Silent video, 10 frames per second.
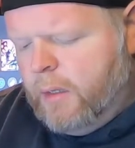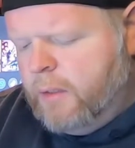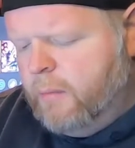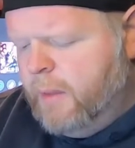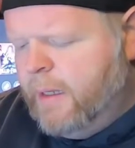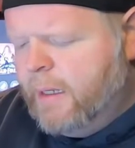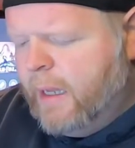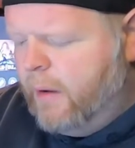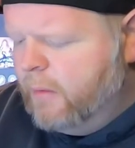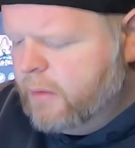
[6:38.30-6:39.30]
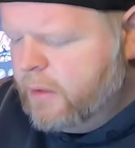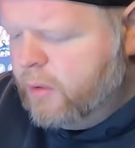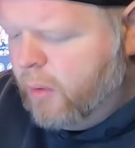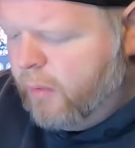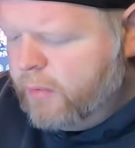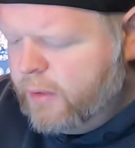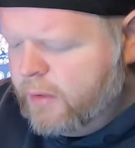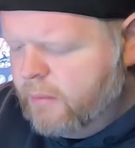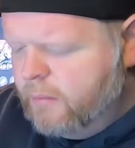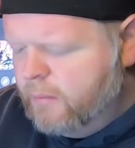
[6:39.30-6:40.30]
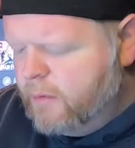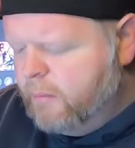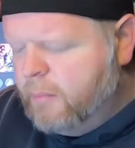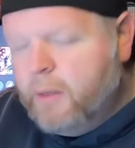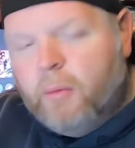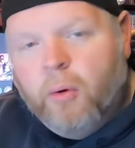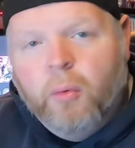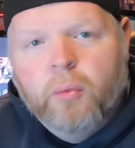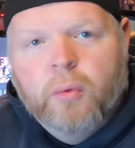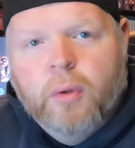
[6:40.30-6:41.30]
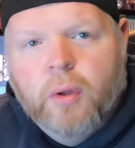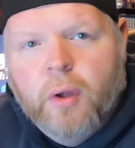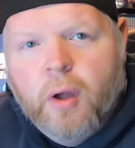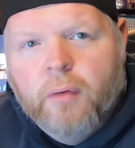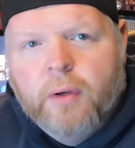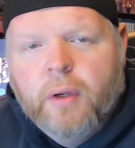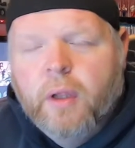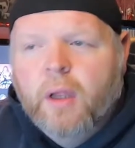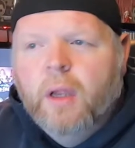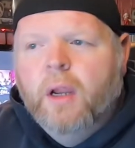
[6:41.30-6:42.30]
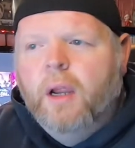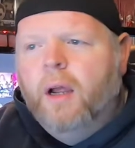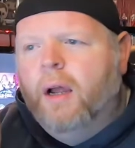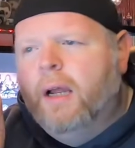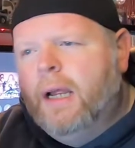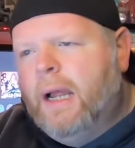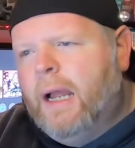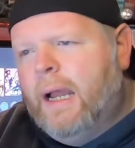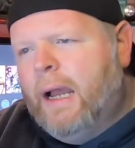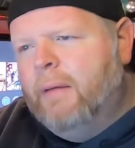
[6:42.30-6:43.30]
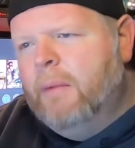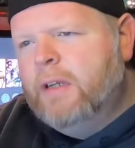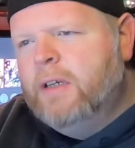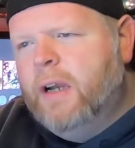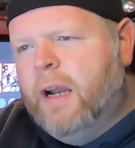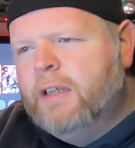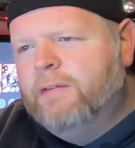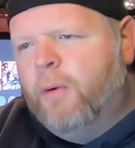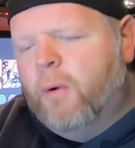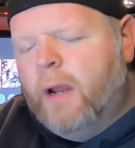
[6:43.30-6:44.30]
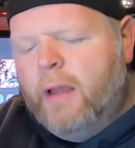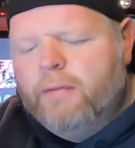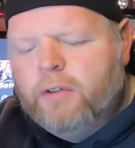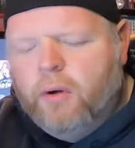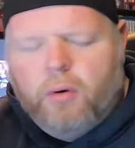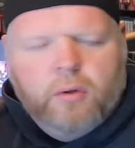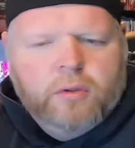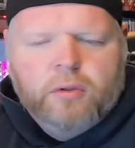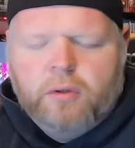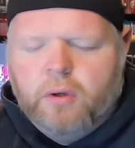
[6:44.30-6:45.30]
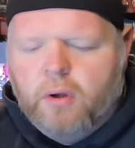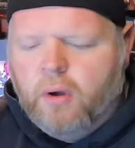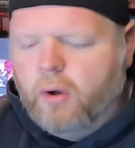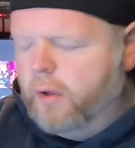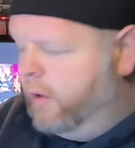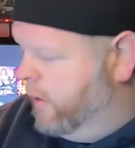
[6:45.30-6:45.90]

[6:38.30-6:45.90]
me now, since you all have seen some B-roll of it. I mentioned it as 4.5 stars on